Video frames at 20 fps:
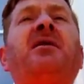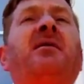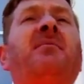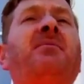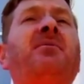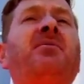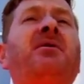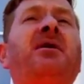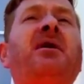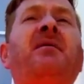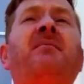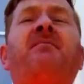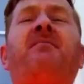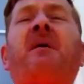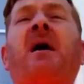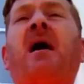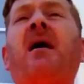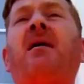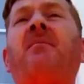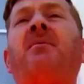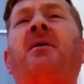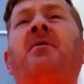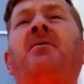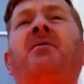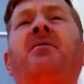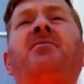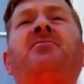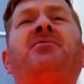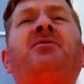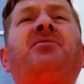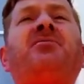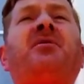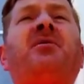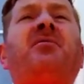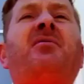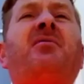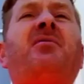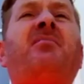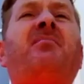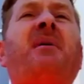If you can get 500,
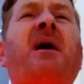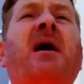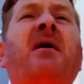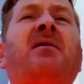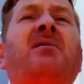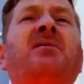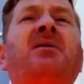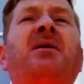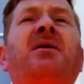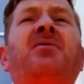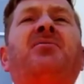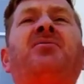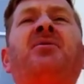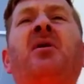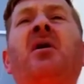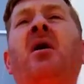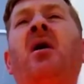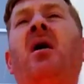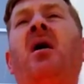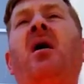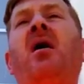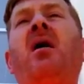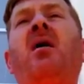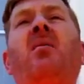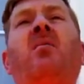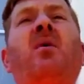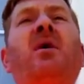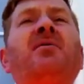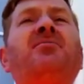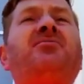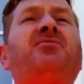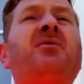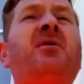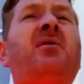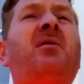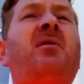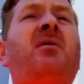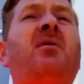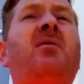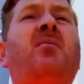600 backlinks once
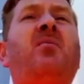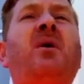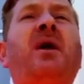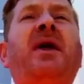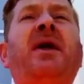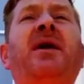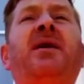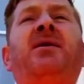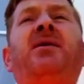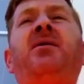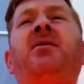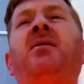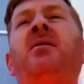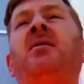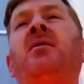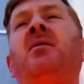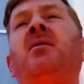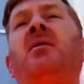a week,